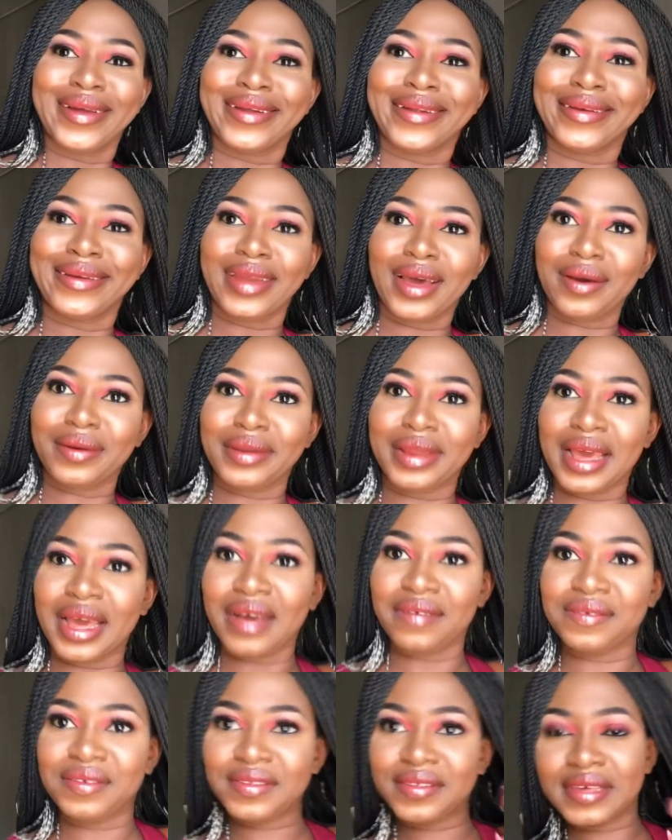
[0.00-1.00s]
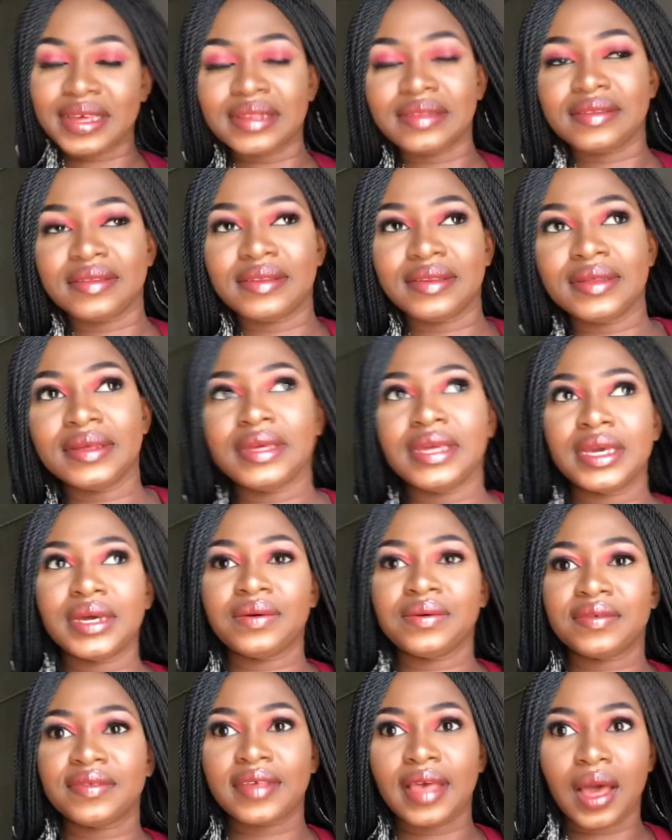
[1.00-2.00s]
Now that I have sent the
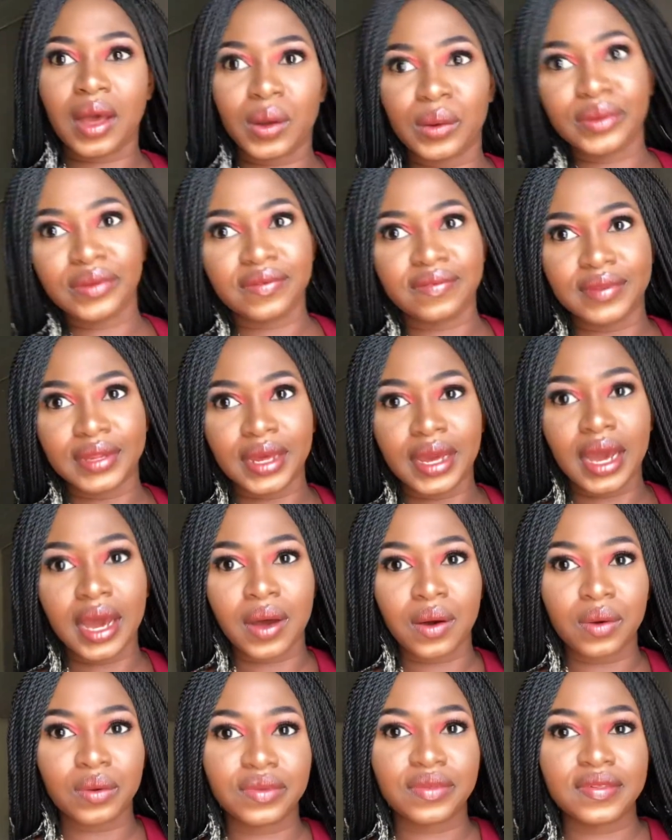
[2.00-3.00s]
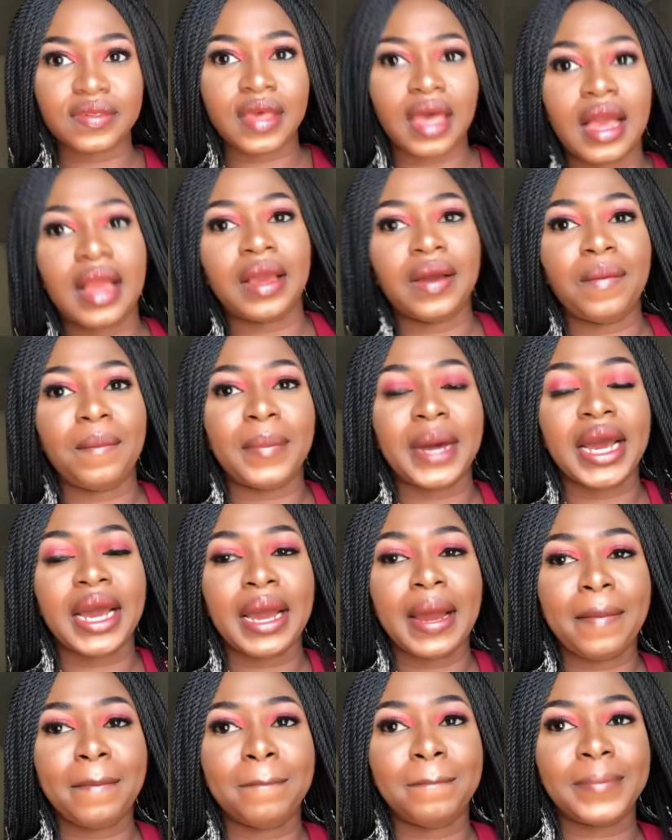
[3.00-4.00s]
girls out of the house, I got my
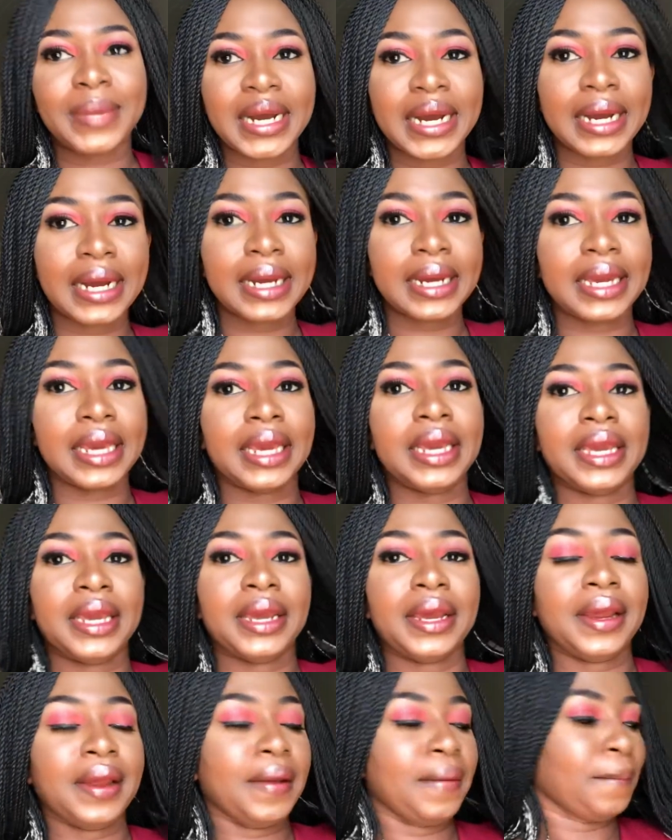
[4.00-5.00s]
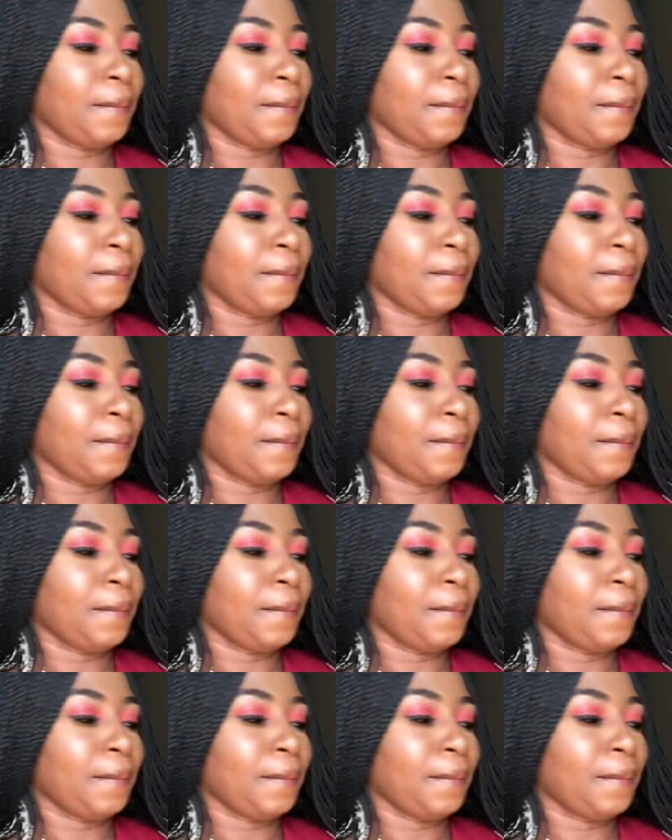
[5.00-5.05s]
handbag here.